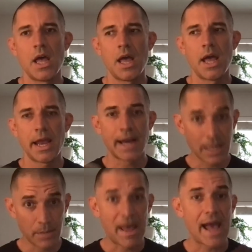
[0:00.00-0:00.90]
and I
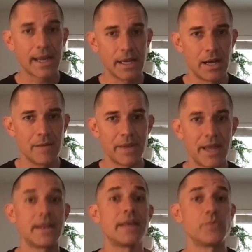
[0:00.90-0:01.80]
could pack it up
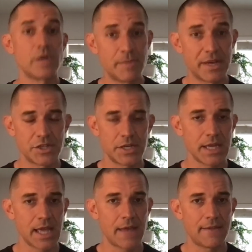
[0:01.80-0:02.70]
and then repitch it
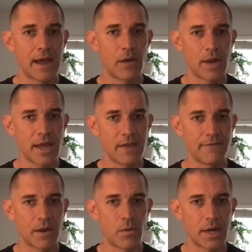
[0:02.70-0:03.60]
again that way
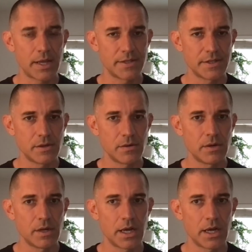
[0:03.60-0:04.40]
if I wanted to,